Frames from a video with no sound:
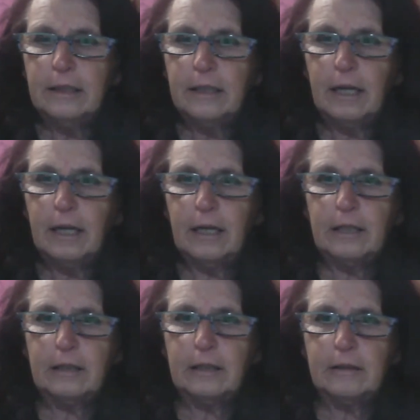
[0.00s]

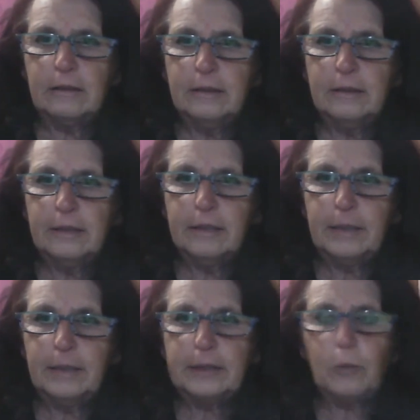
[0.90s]
Oh,
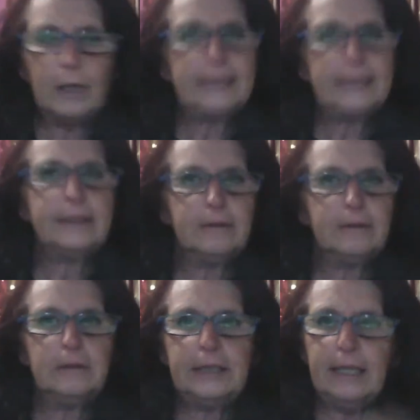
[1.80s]
well, it's a white
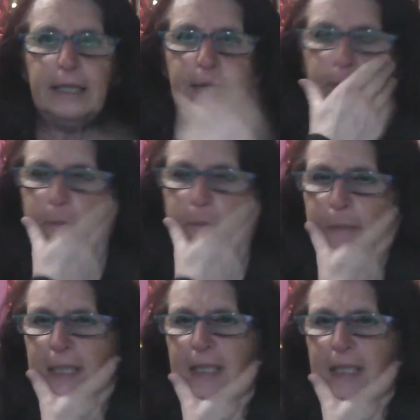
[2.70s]
sauce. Yeah, I remember
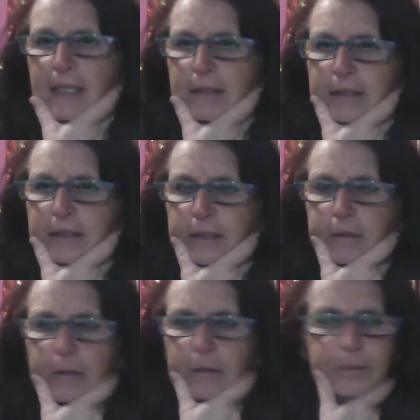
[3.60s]
making it at
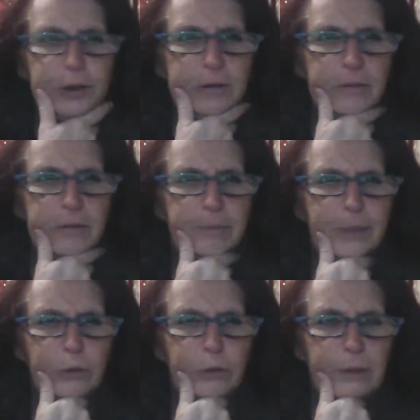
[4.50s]
school. I'm sure
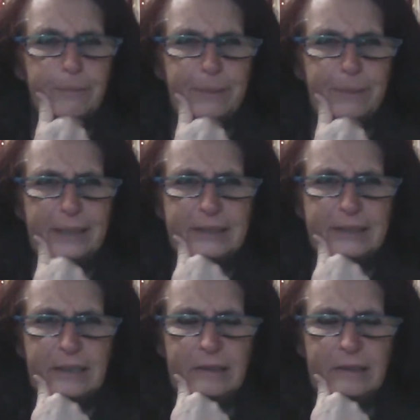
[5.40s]
milk and butter.